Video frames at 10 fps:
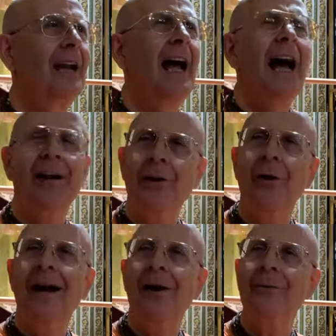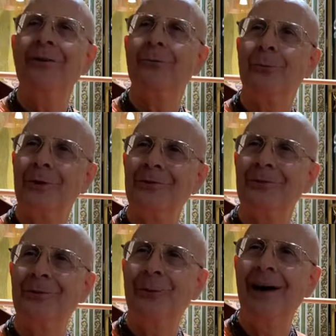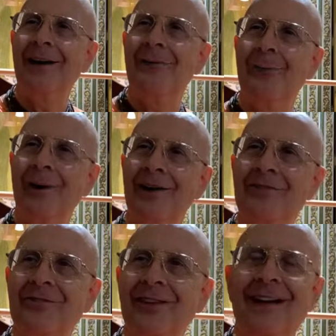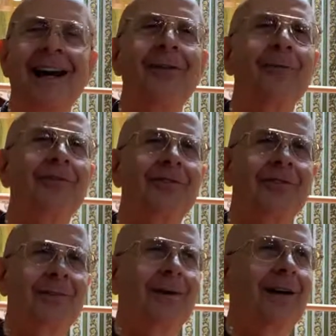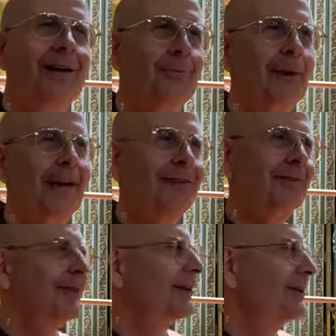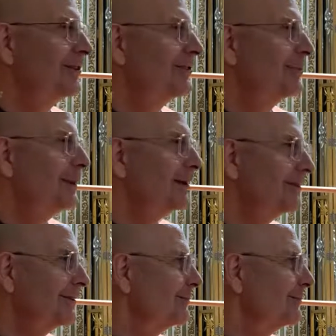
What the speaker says: you know, I always wondered why it was that I was impaled on this spear.